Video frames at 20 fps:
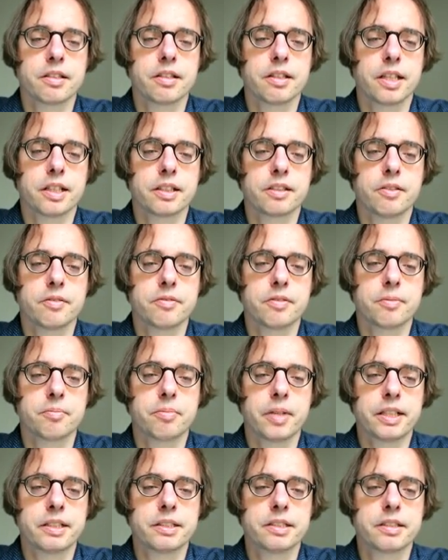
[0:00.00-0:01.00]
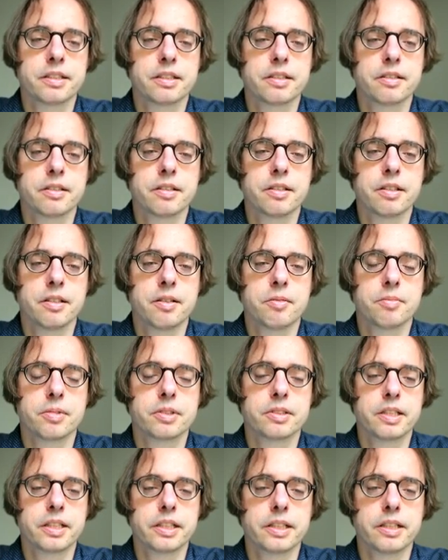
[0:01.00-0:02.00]
of the base
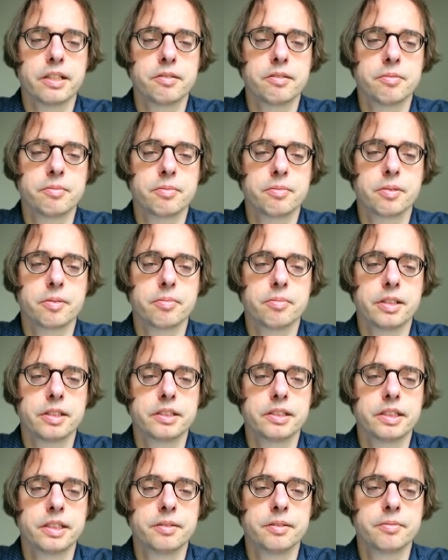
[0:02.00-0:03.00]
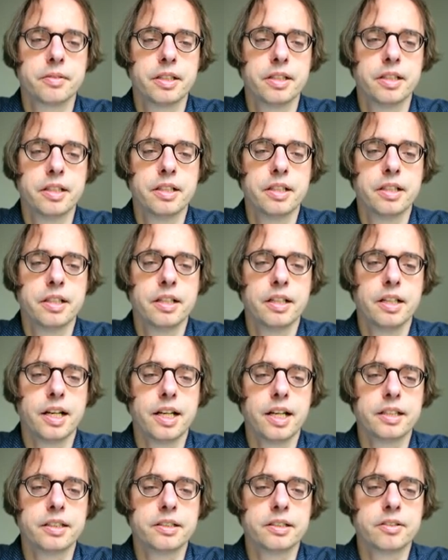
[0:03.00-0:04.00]
posterior probability,
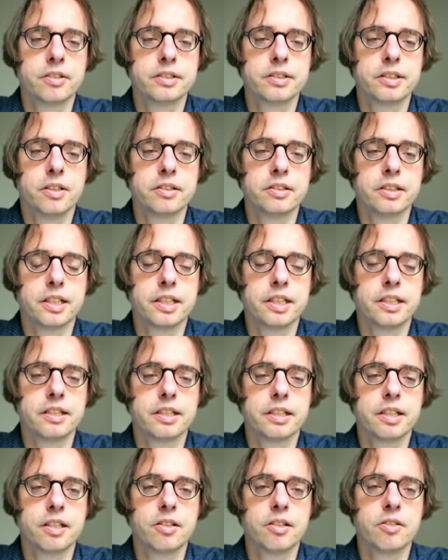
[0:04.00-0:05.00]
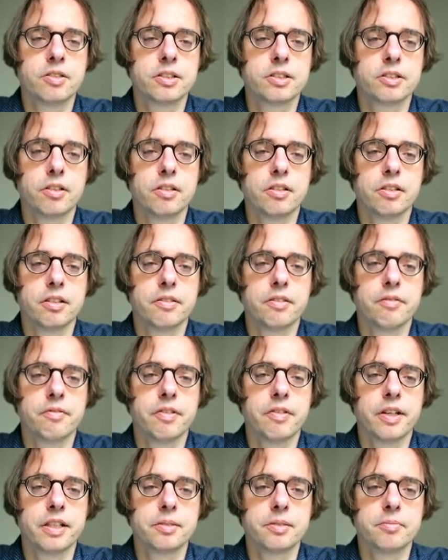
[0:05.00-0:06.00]
and it turns out it looks
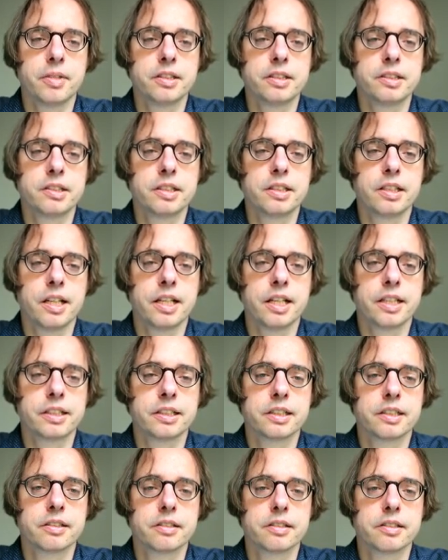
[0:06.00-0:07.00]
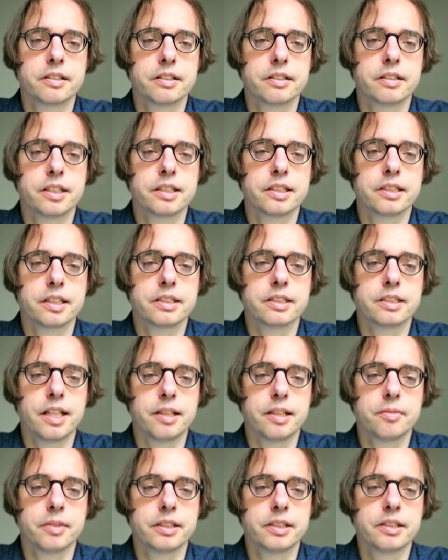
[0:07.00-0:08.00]
very much like this
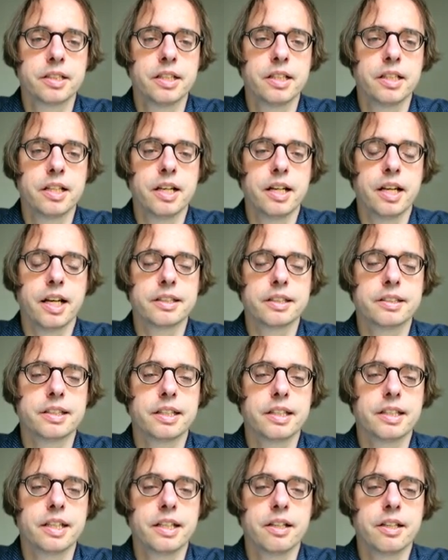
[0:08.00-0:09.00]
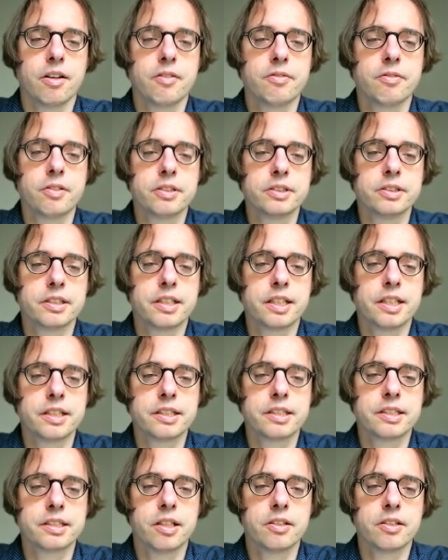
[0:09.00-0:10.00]
assignment. And of course this
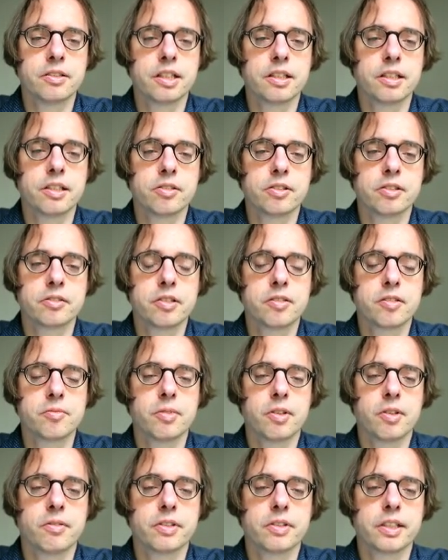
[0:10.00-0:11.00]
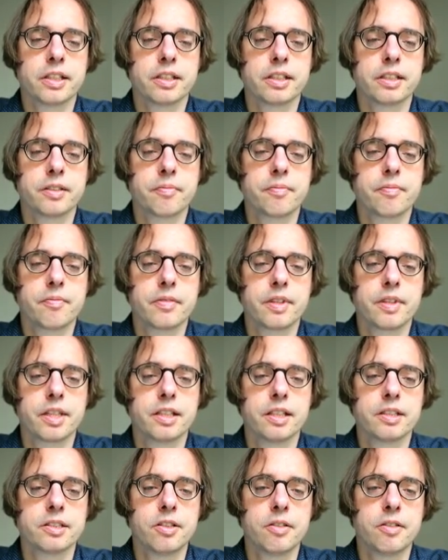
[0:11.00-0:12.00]
is now the logarithm of the
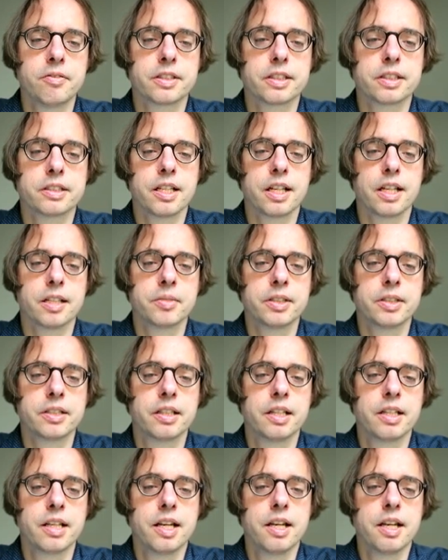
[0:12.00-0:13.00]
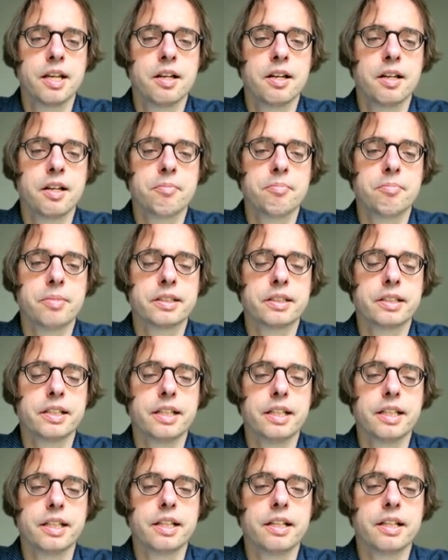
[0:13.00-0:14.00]
soft assignment, but
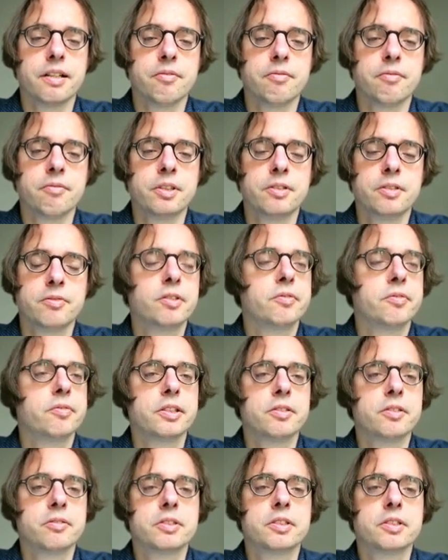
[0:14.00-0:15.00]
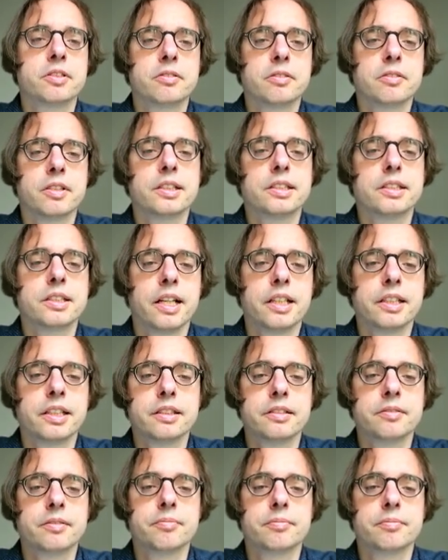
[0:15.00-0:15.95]
what would we do to assign